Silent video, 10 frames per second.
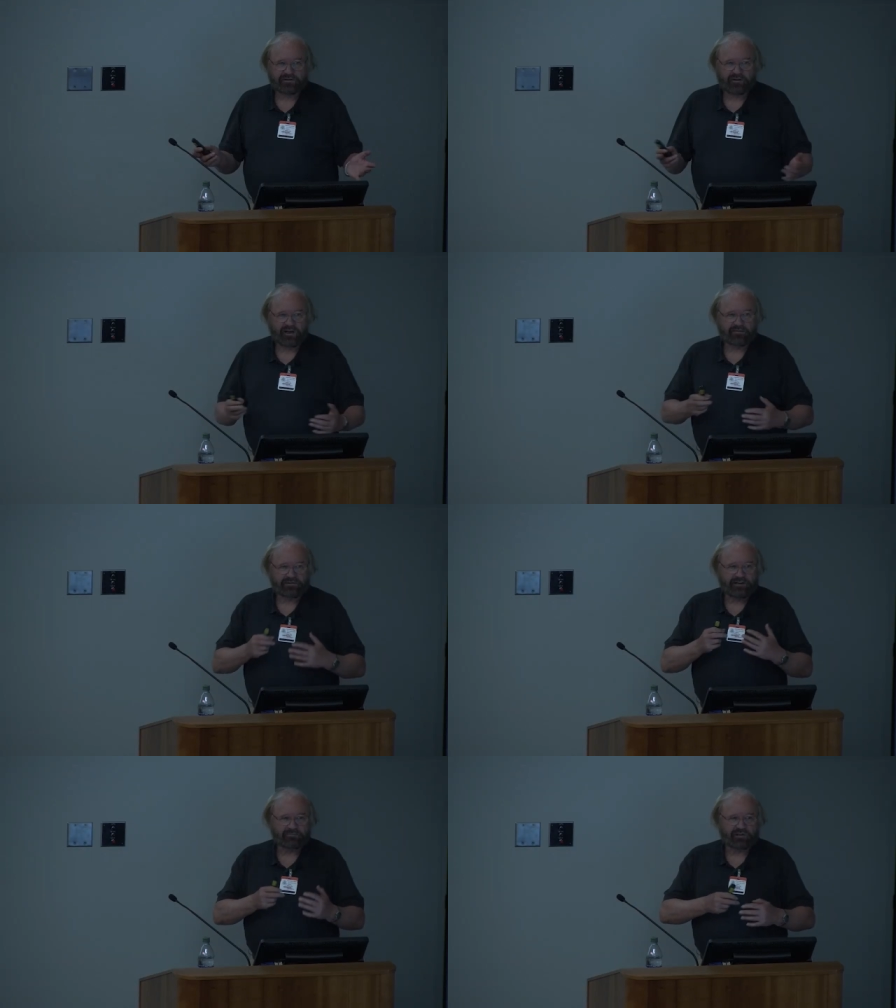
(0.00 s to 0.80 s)
so they have
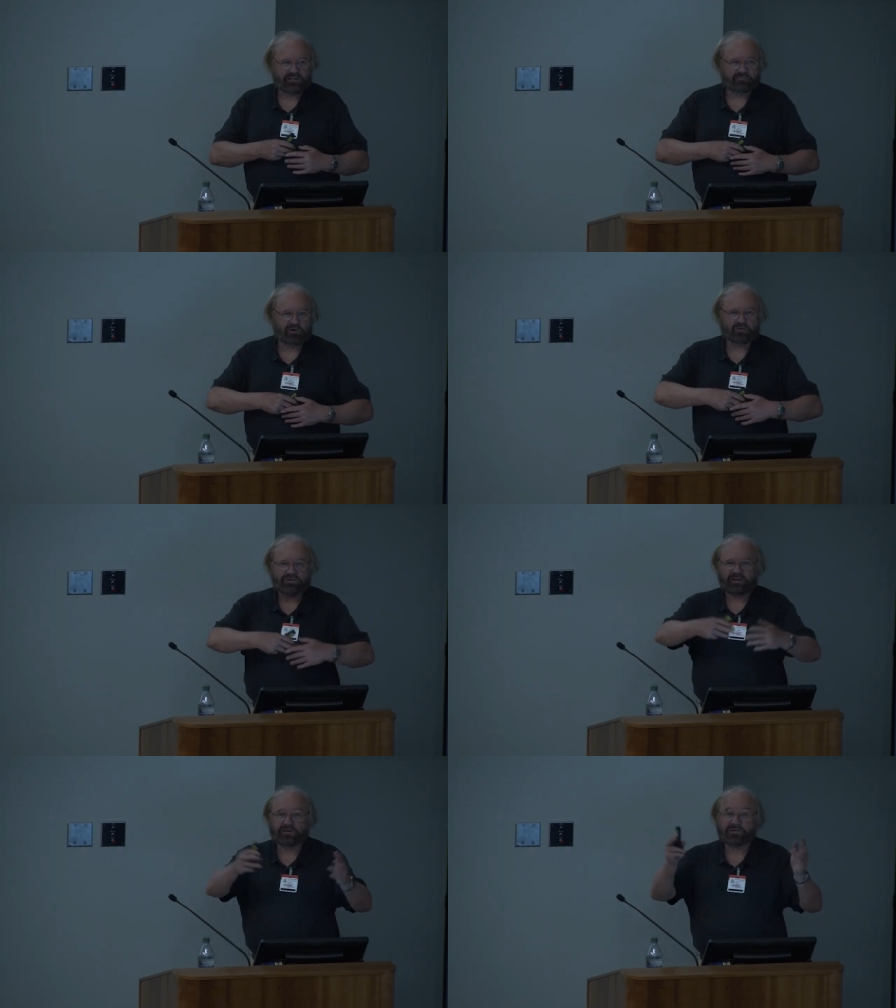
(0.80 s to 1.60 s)
the same textbook
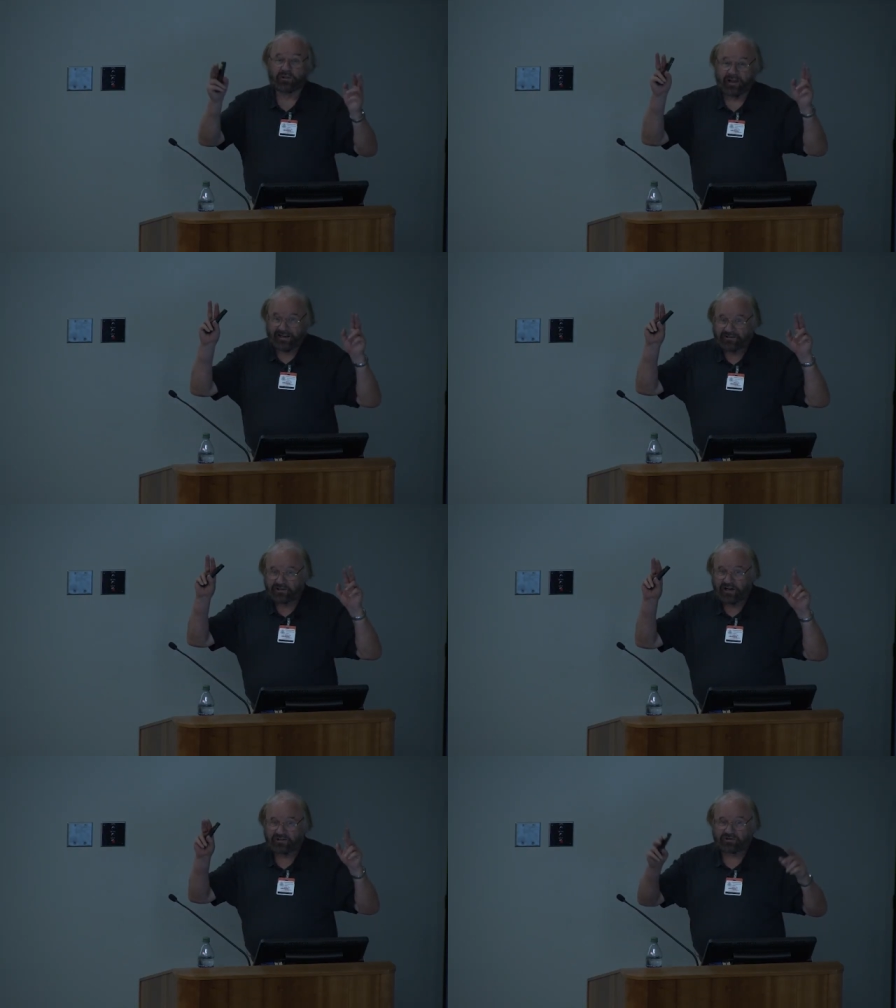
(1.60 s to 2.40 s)
which they use on their
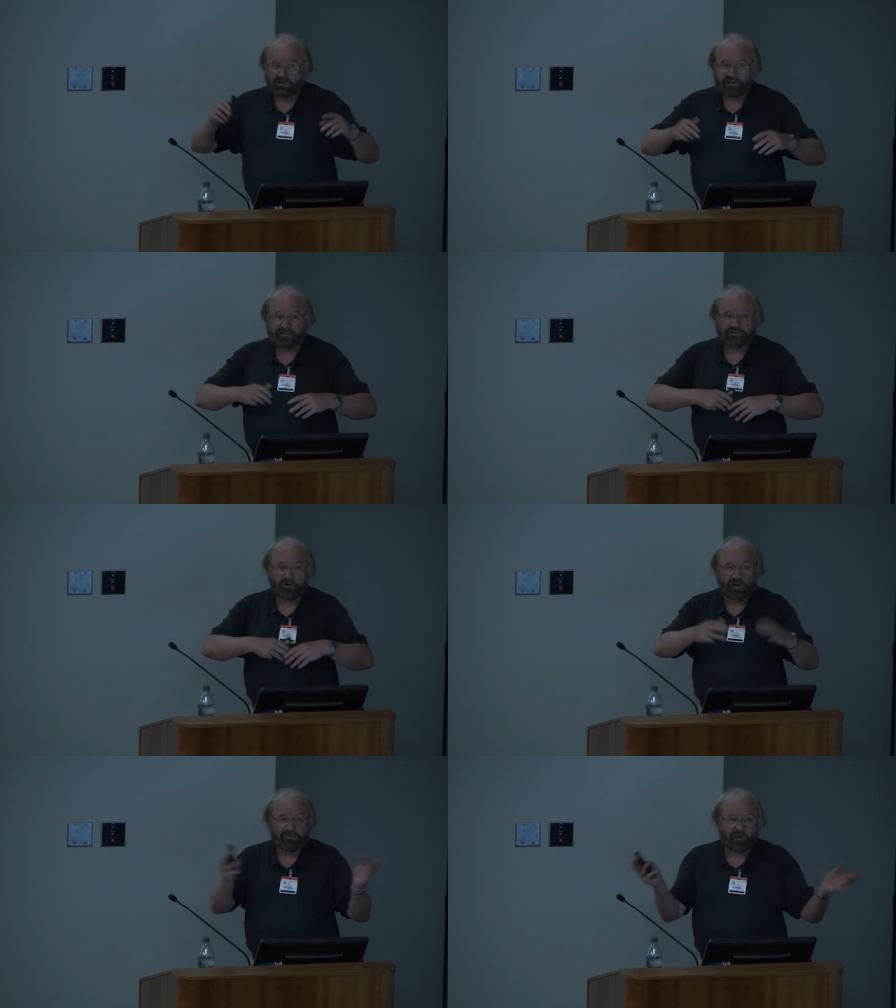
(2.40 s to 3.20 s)
international lists
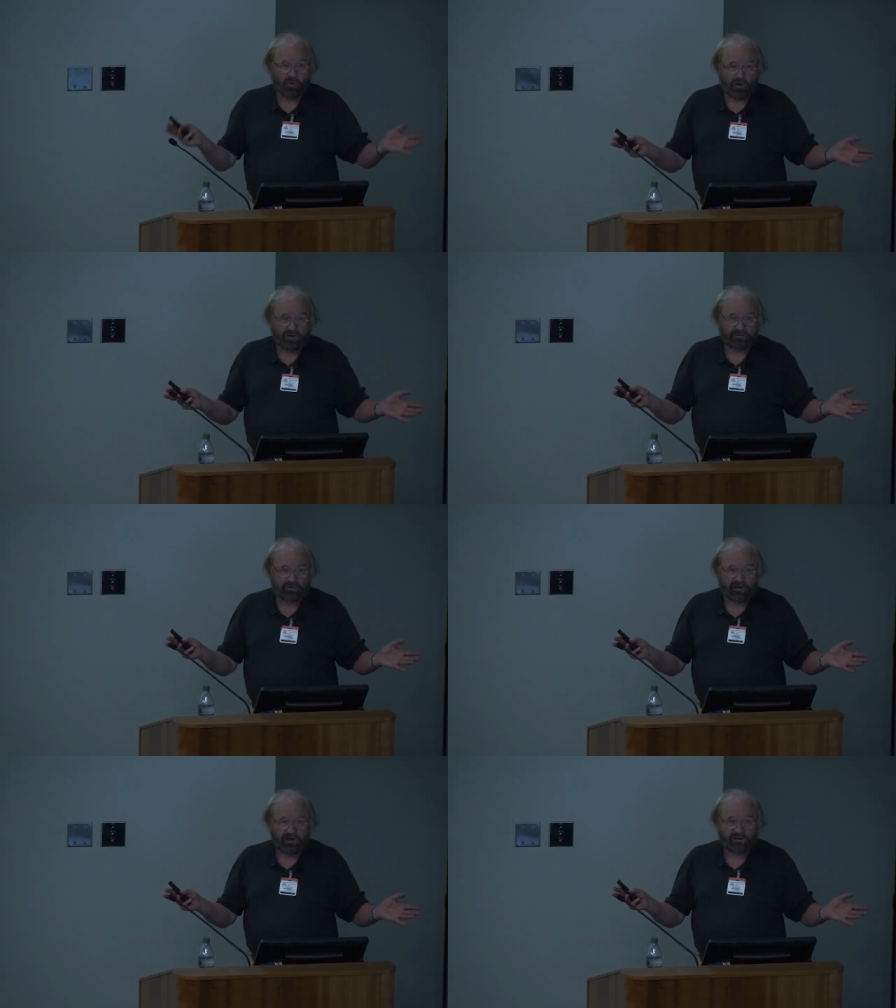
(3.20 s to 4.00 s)
all over the world,
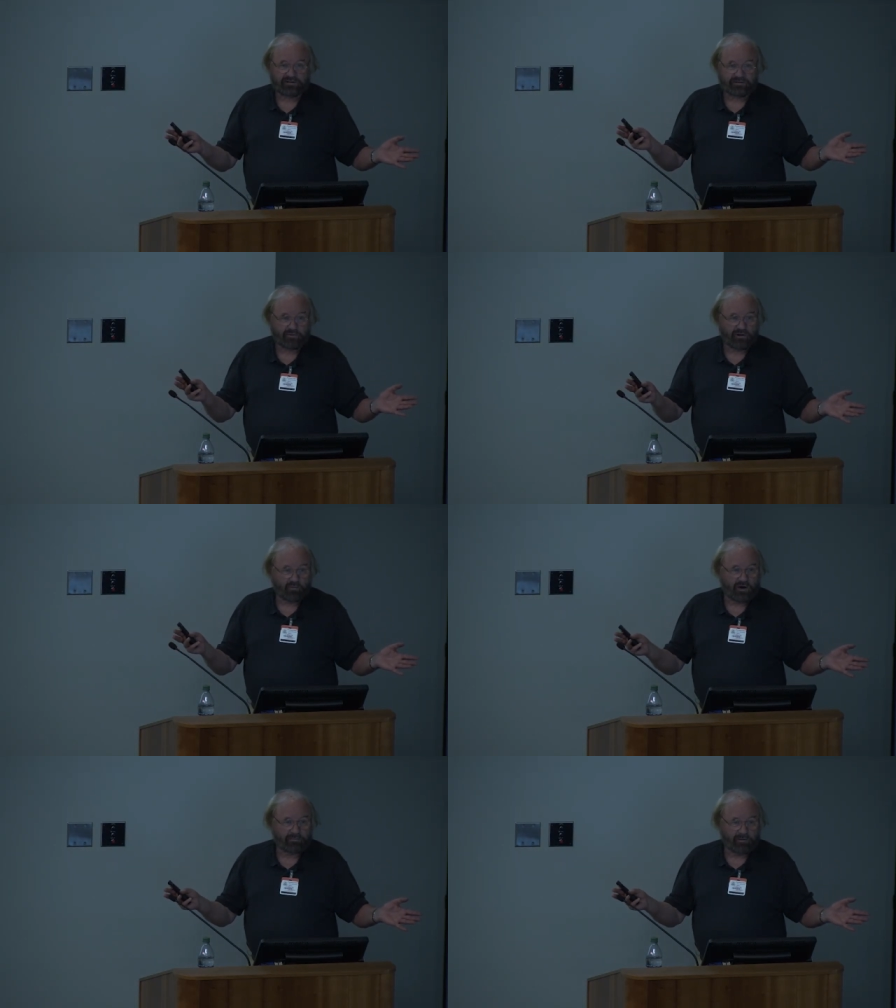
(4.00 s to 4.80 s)
regardless of what,
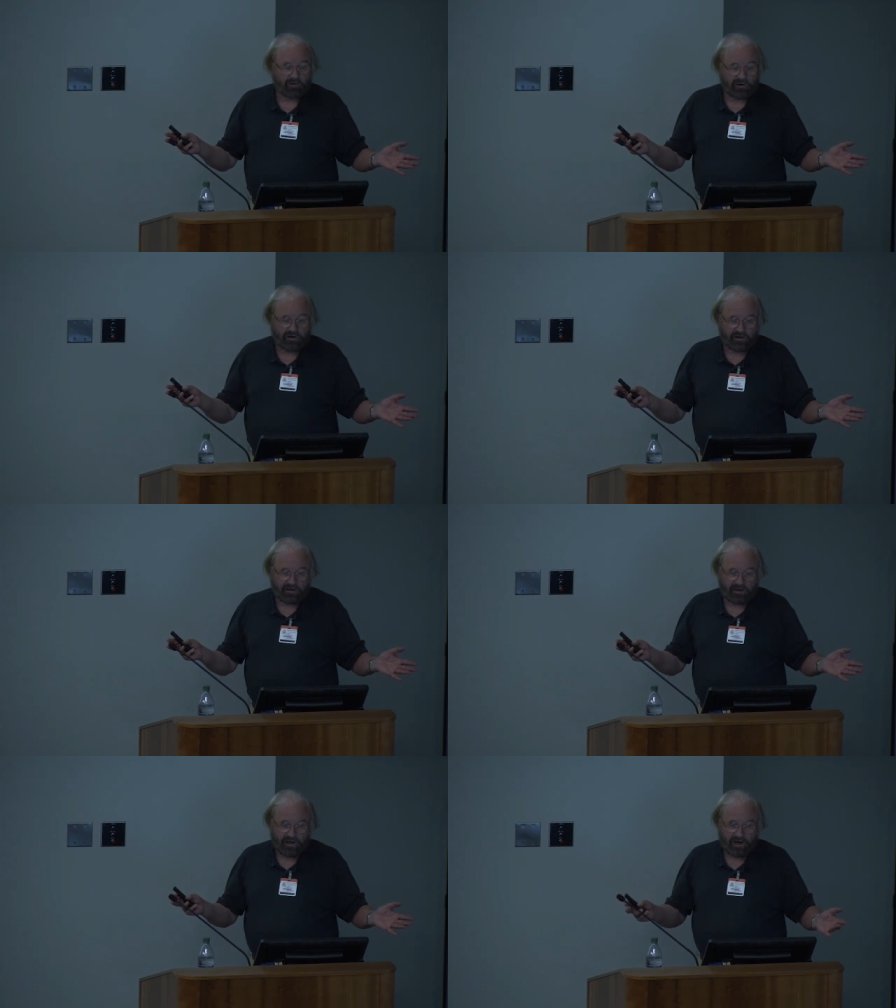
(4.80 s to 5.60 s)
why people are
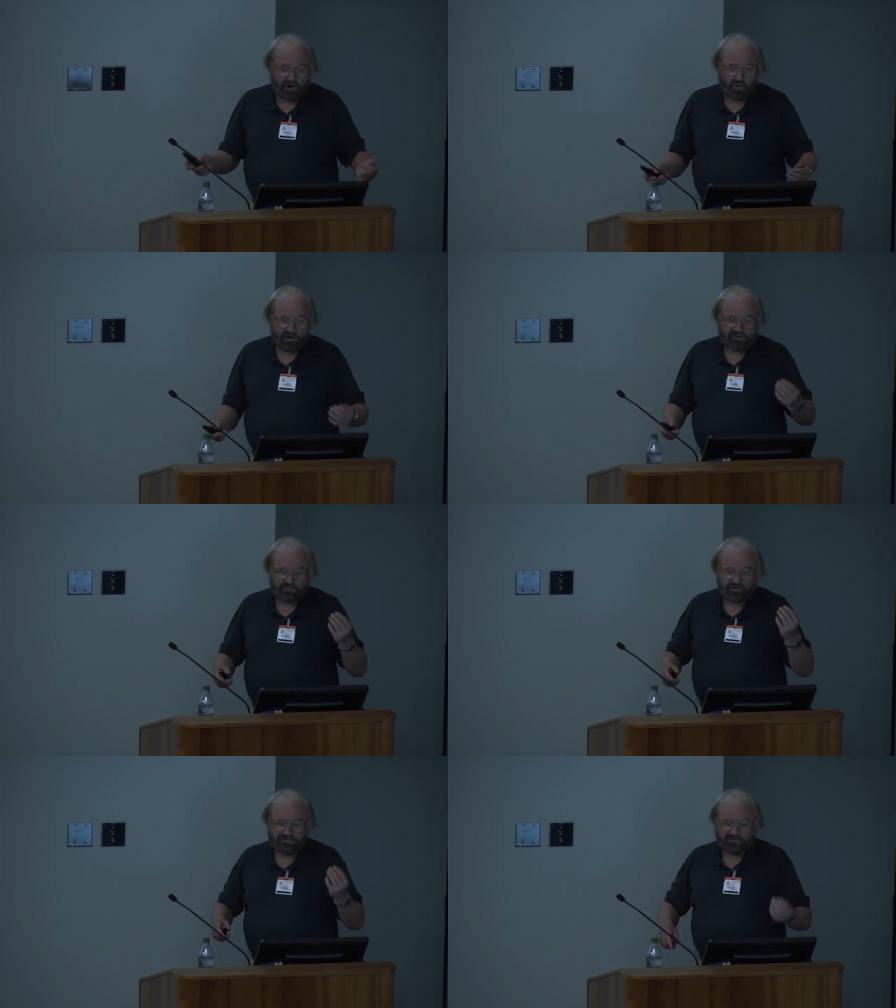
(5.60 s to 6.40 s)
learning. Whereas
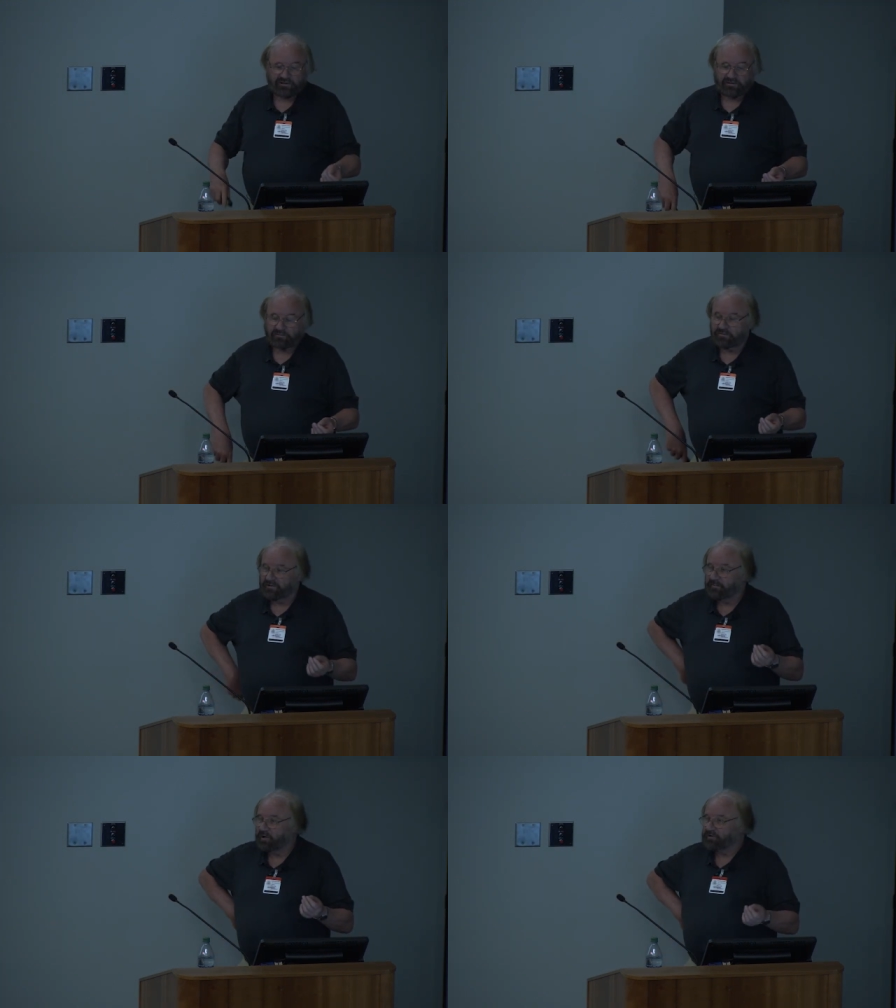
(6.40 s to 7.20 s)
with
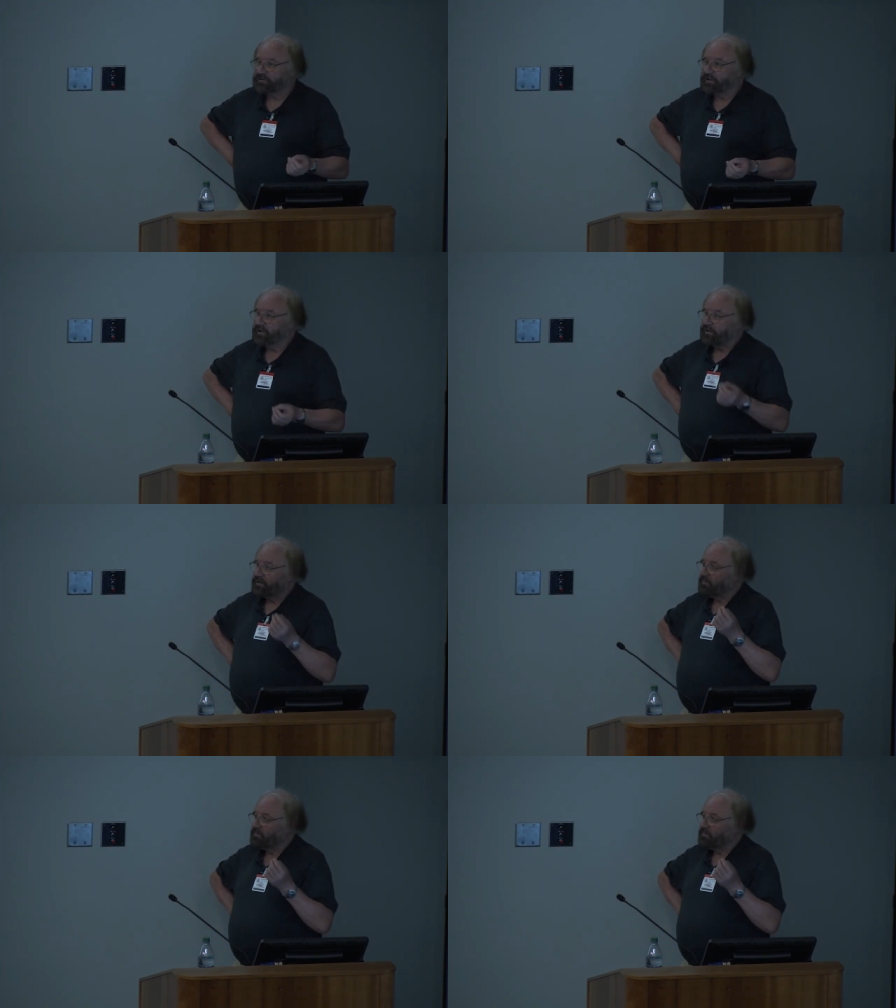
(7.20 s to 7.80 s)
TBLT, the